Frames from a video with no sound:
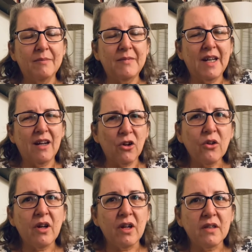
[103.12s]
that hurt
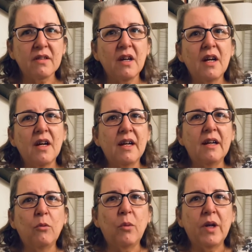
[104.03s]
us
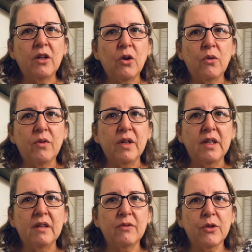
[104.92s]
when COVID
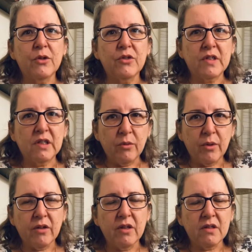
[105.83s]
first
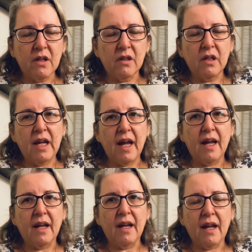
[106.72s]
reared its ugly
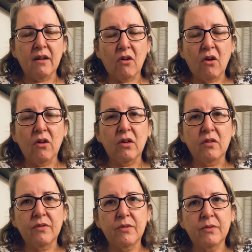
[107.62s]
head and all of
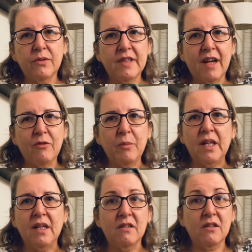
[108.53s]
staff
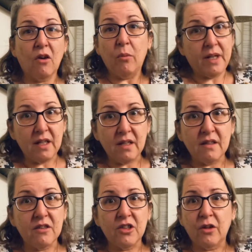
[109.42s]
meetings, all meetings
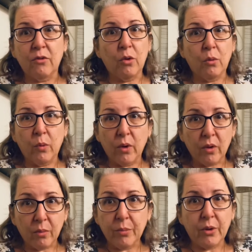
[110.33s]
in general, were
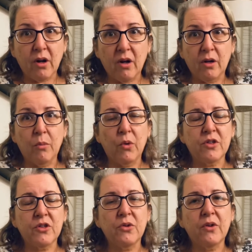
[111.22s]
put on a
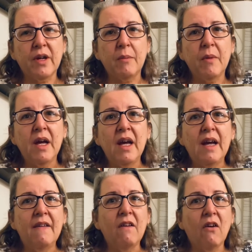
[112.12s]
moratorium.
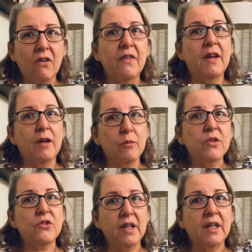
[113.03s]
The hard thing was
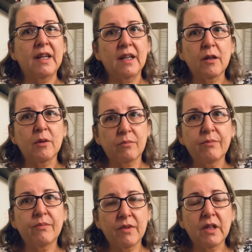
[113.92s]
trying to get
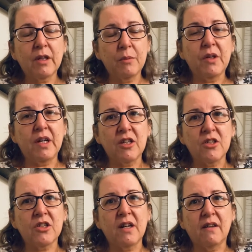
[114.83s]
the
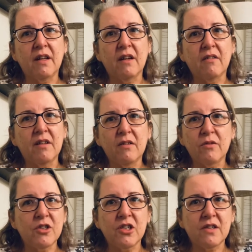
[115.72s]
communication out there, and there
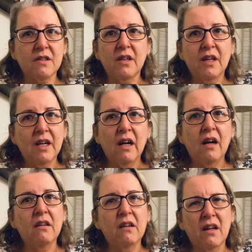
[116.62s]
was just
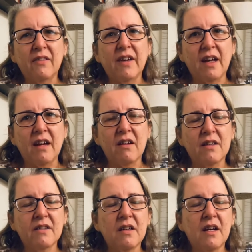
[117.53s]
a lot of chaos.